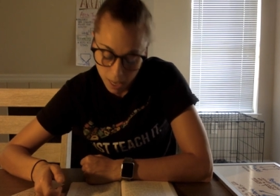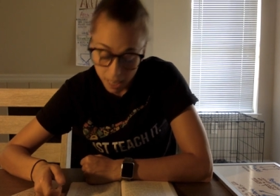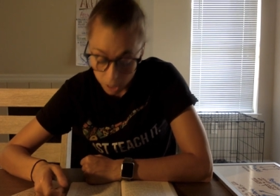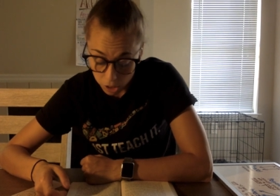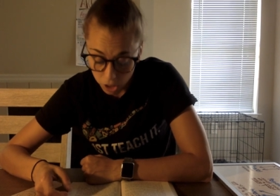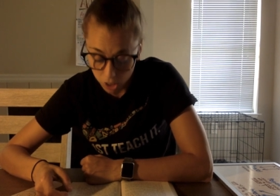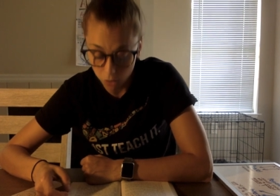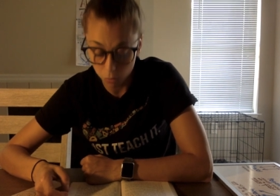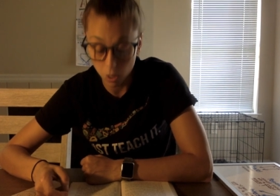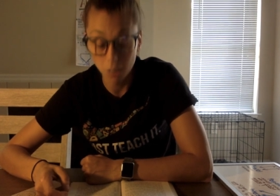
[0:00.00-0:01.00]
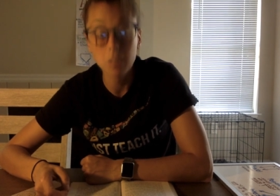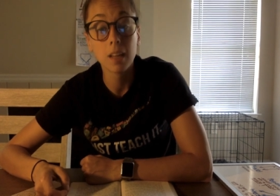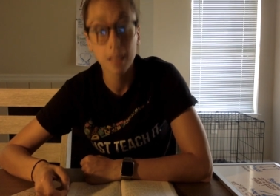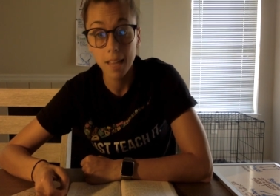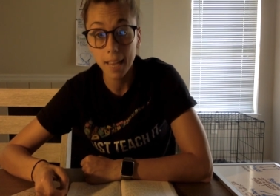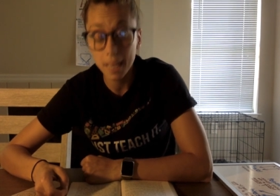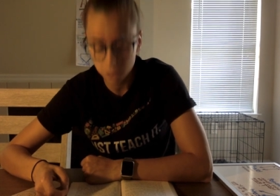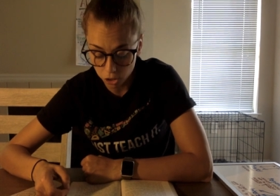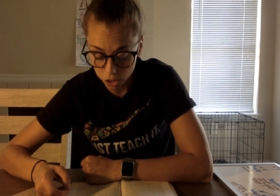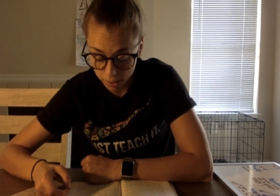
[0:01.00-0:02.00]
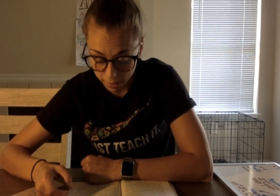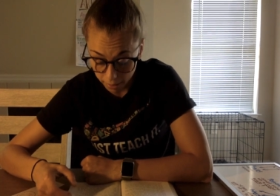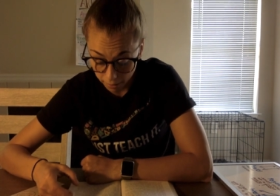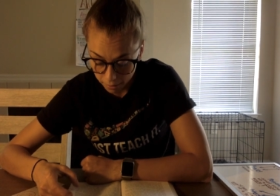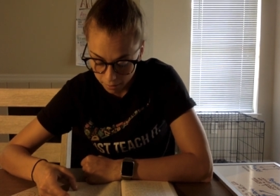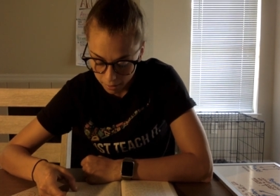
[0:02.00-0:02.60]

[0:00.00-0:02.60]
Here she could run. And she did.